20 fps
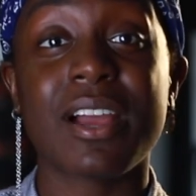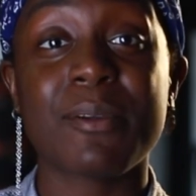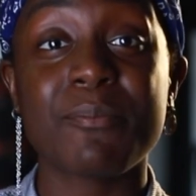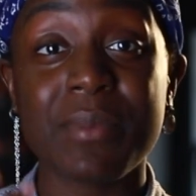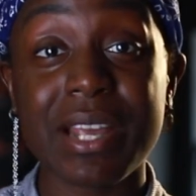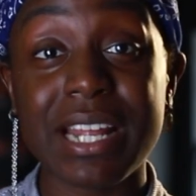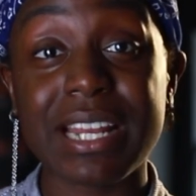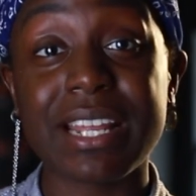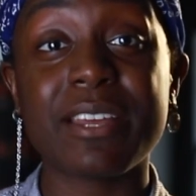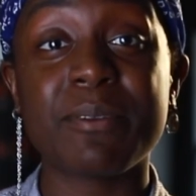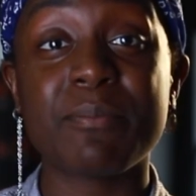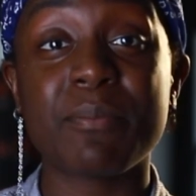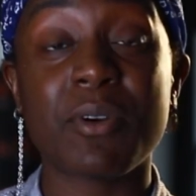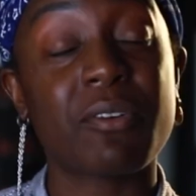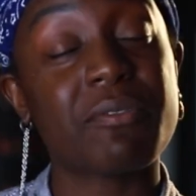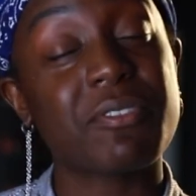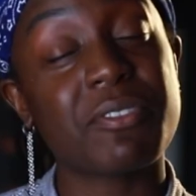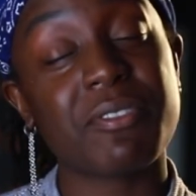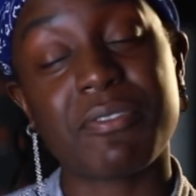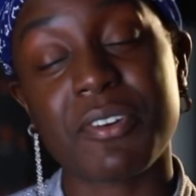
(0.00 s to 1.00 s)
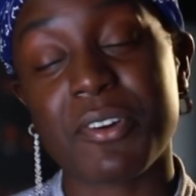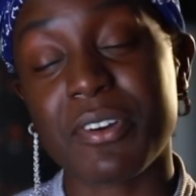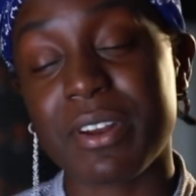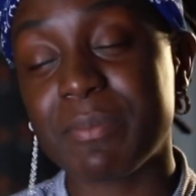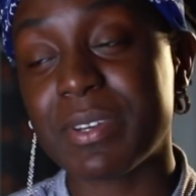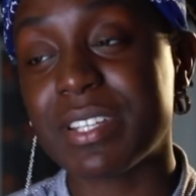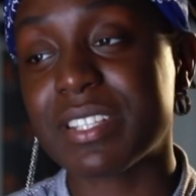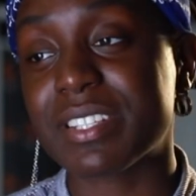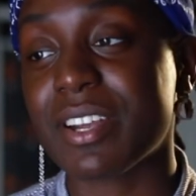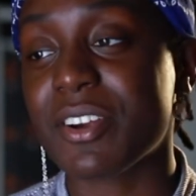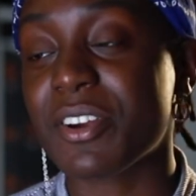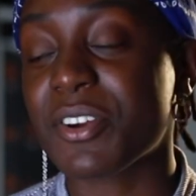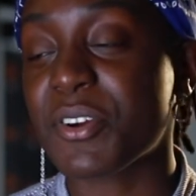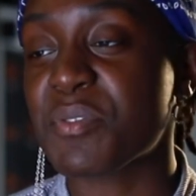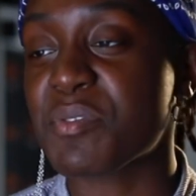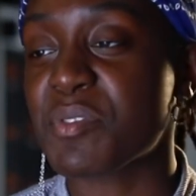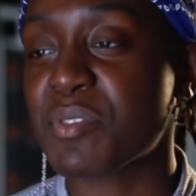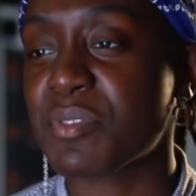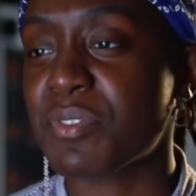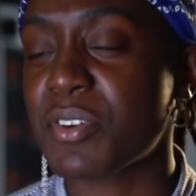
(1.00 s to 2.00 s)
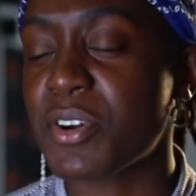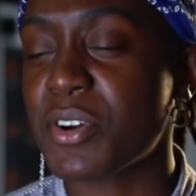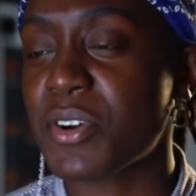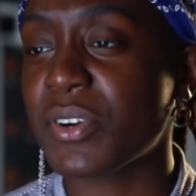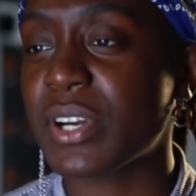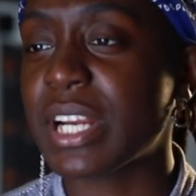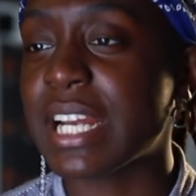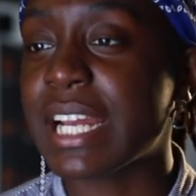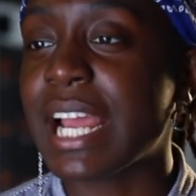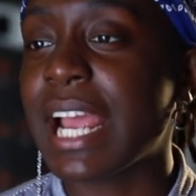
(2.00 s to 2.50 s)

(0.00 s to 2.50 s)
meet him over the phone, I meet Derek over the phone,